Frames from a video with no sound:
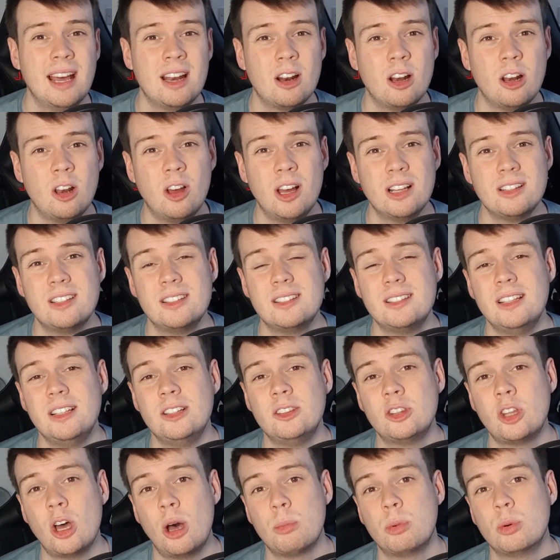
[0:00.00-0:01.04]
and I like to
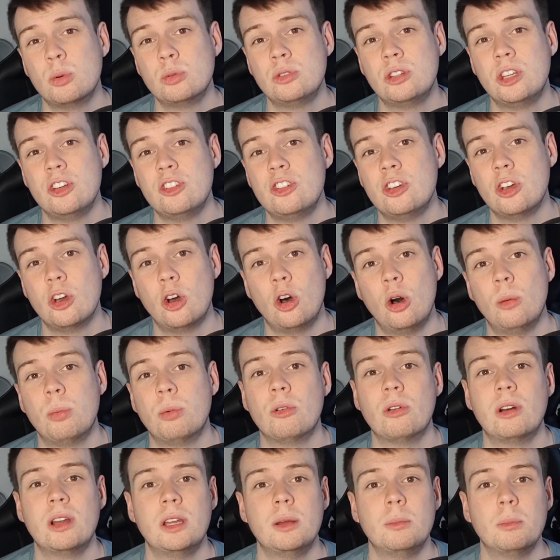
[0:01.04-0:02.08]
see double-digit
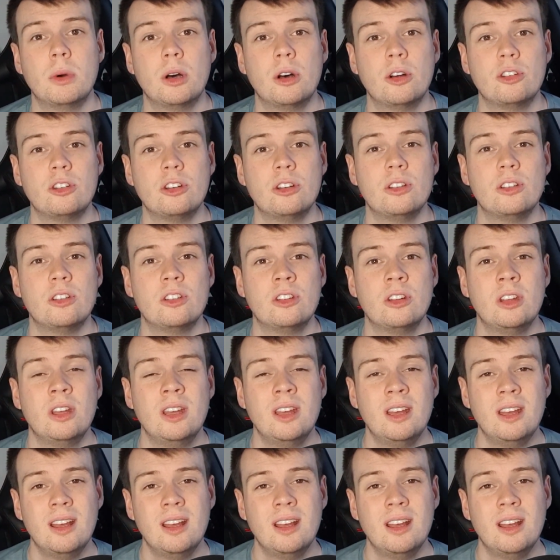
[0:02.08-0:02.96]
operating margins.